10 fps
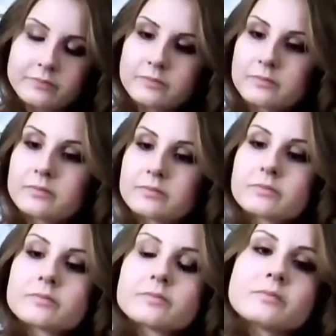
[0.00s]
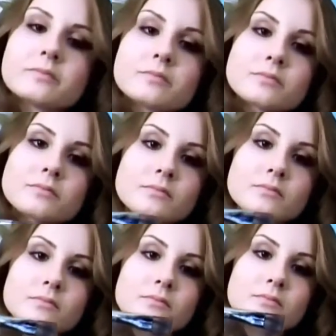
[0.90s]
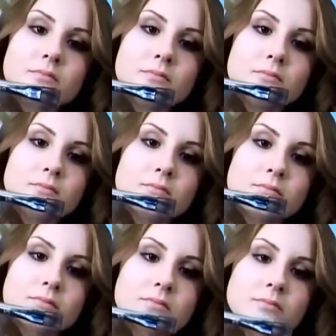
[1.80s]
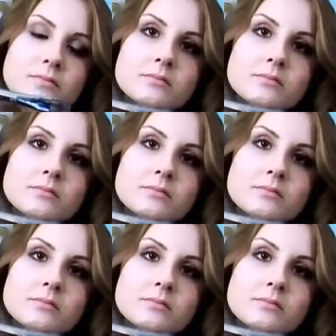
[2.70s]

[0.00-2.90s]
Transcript: Nothing is said.